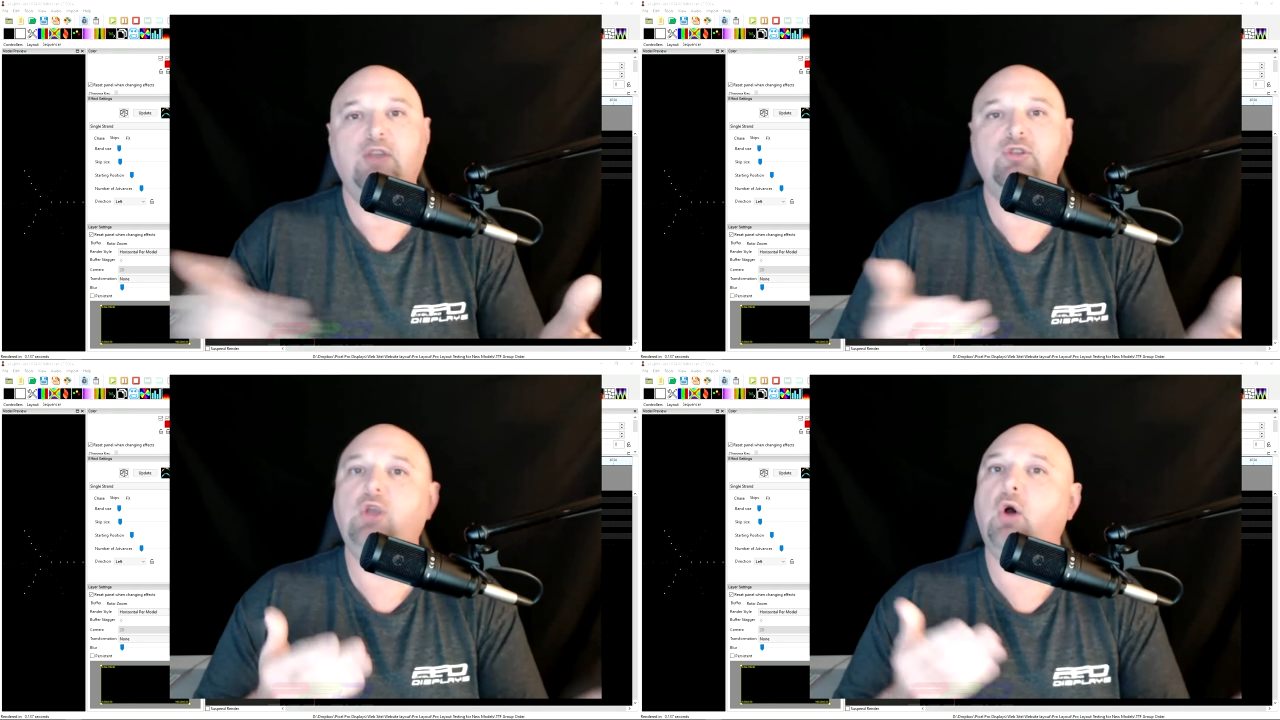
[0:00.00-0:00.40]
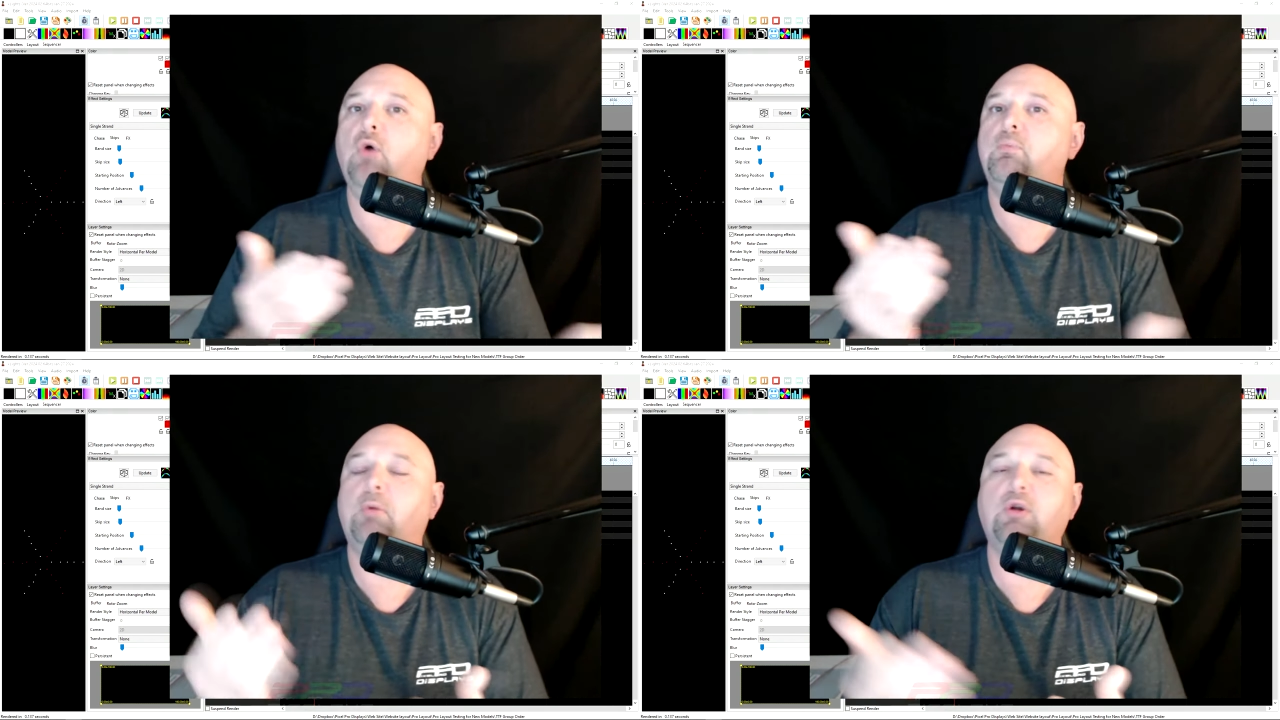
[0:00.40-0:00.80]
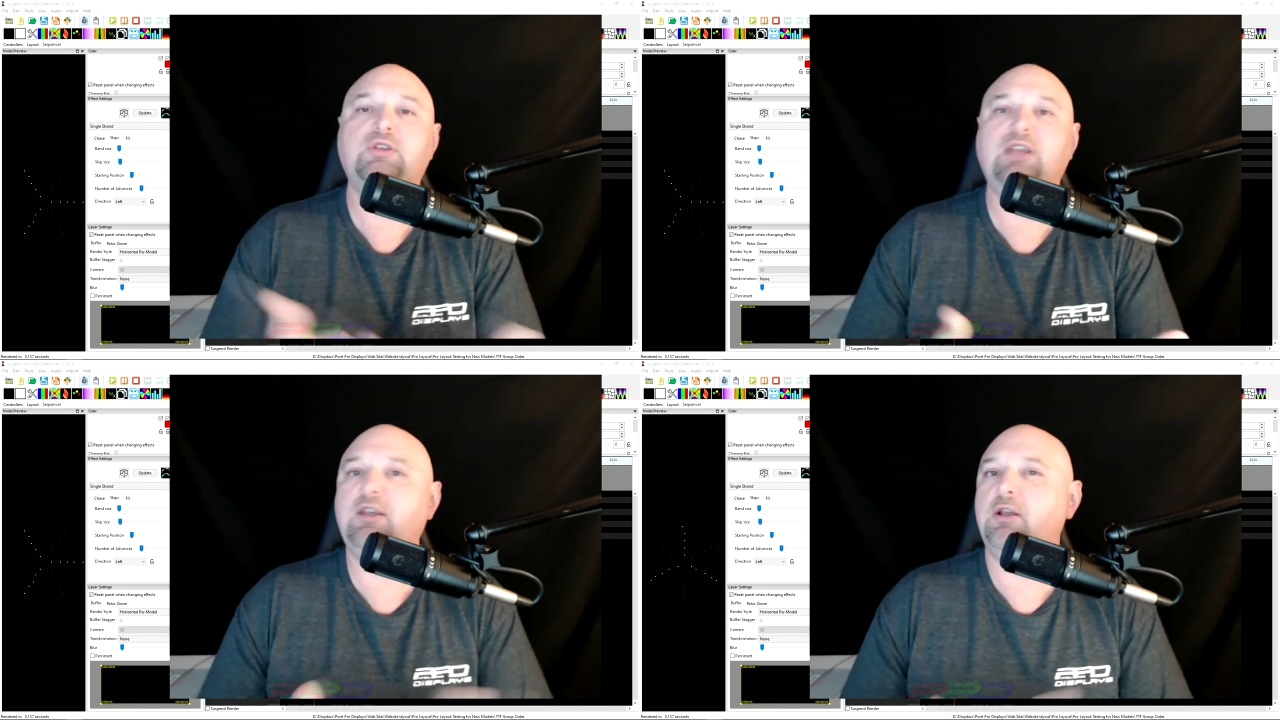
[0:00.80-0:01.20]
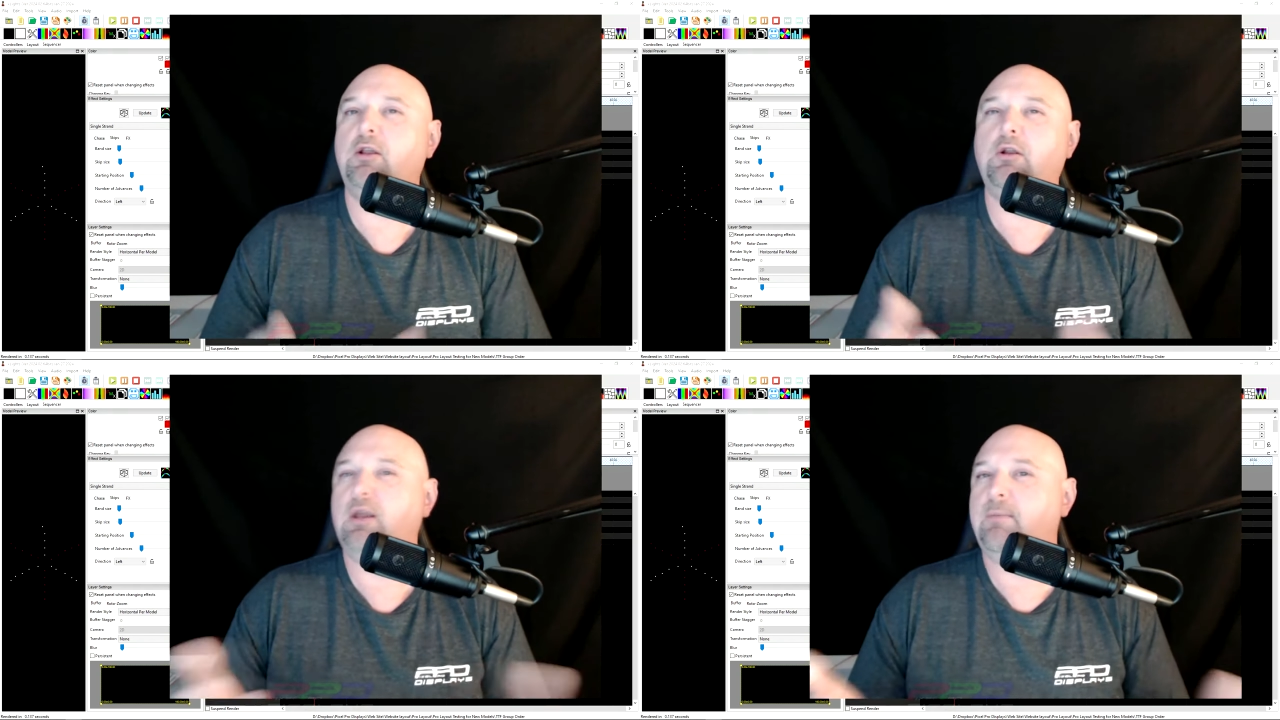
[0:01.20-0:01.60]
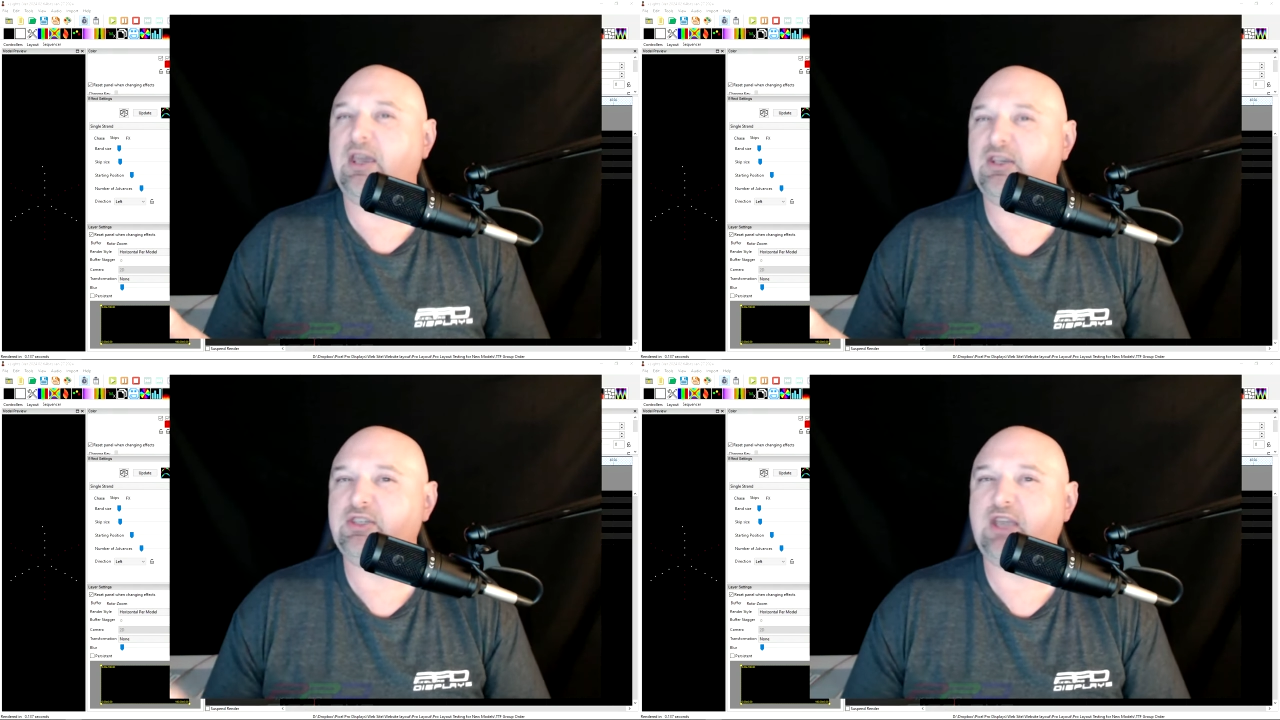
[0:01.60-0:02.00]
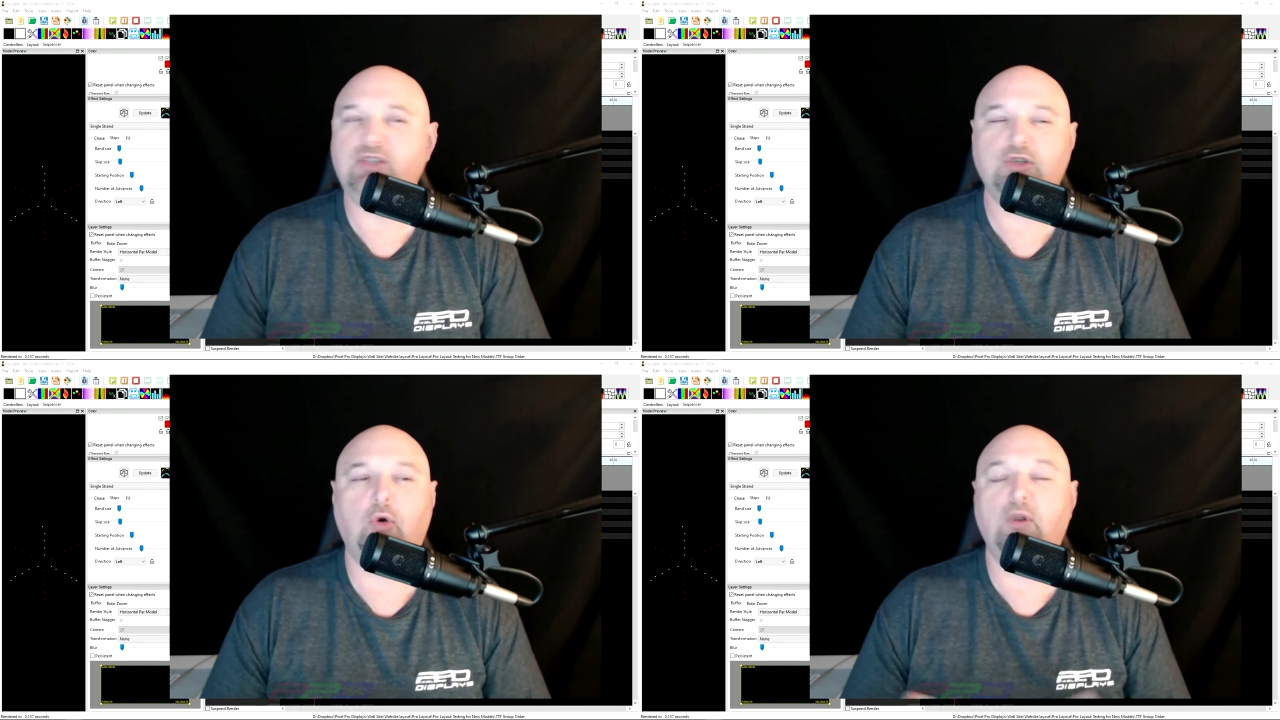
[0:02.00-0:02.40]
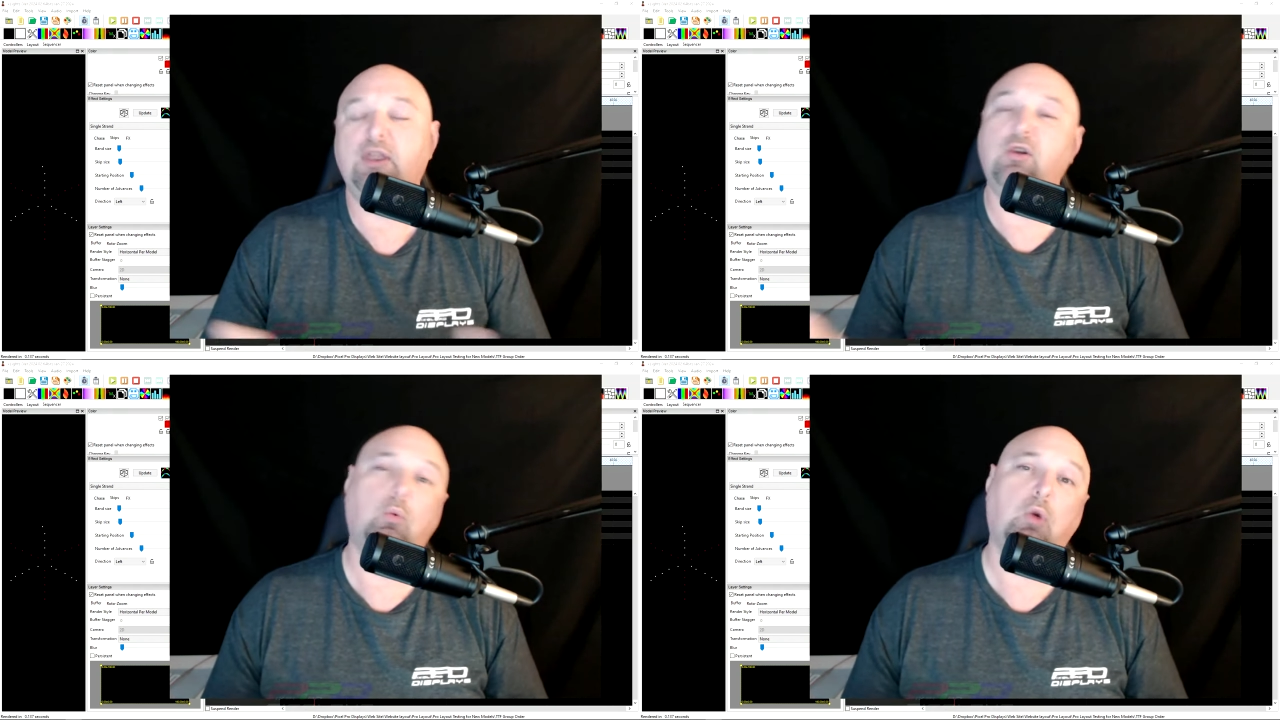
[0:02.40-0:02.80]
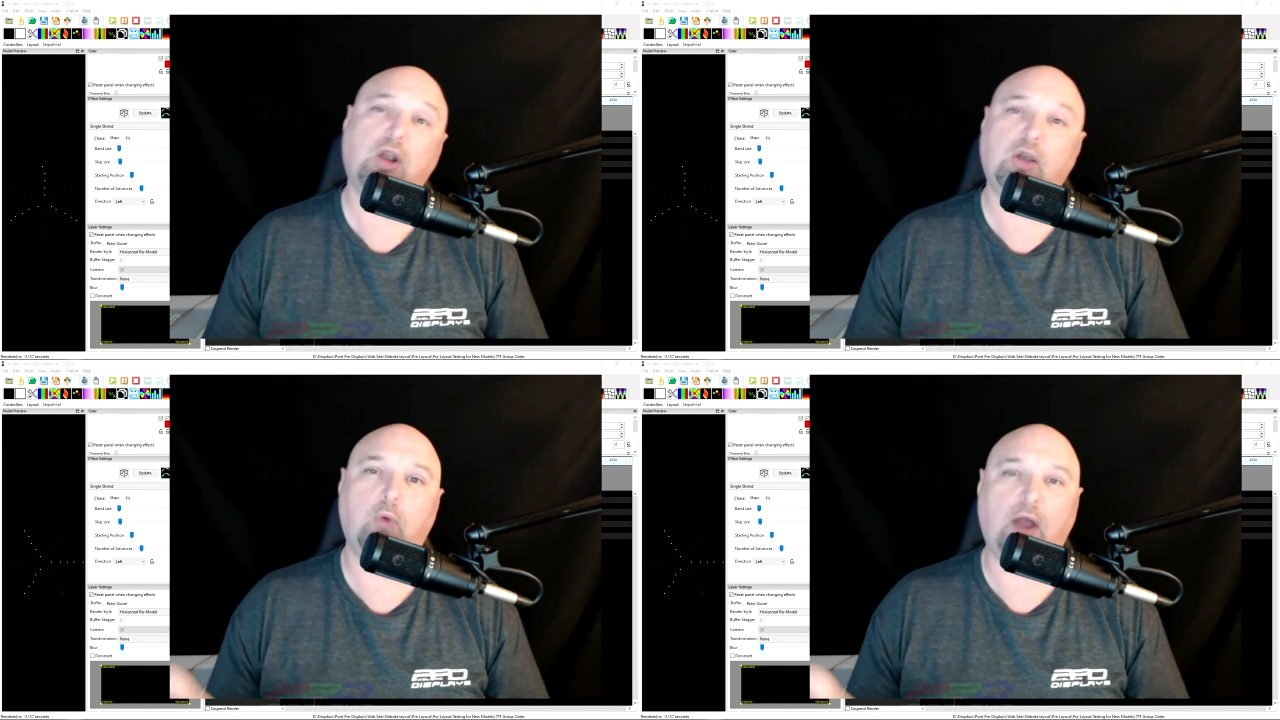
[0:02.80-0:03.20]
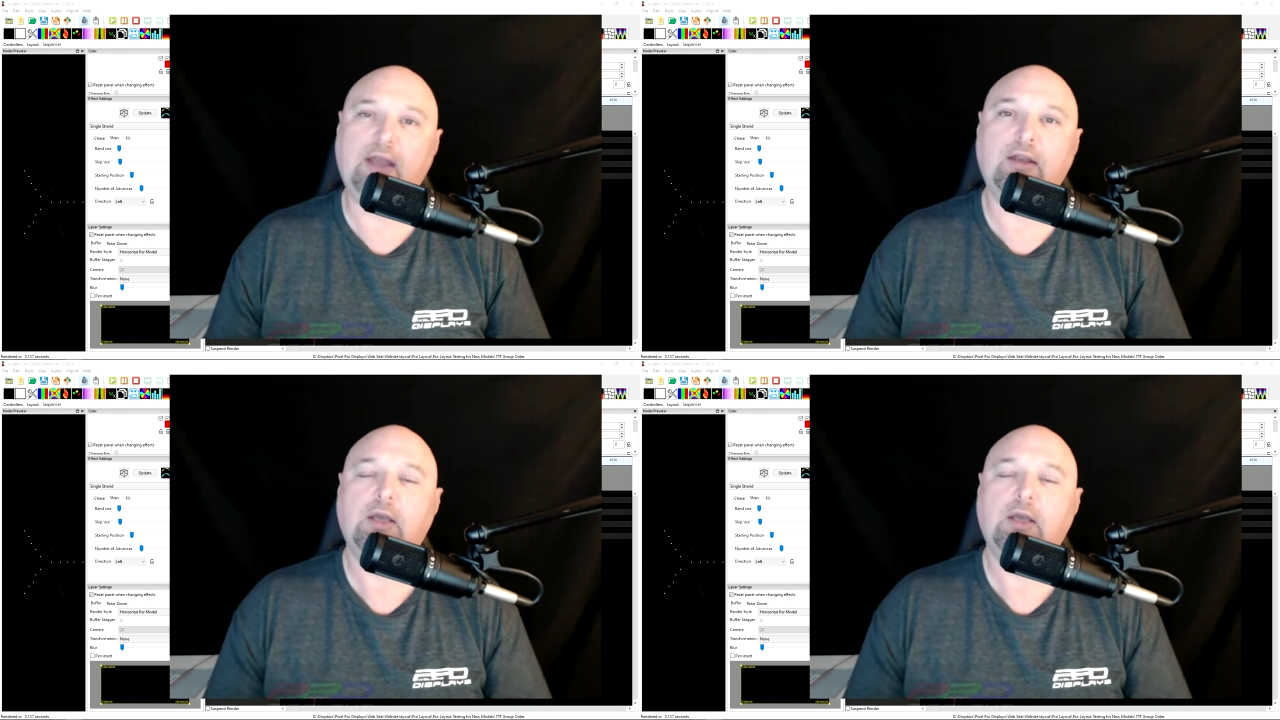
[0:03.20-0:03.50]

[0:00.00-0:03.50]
don't particularly make sense, or they don't work right.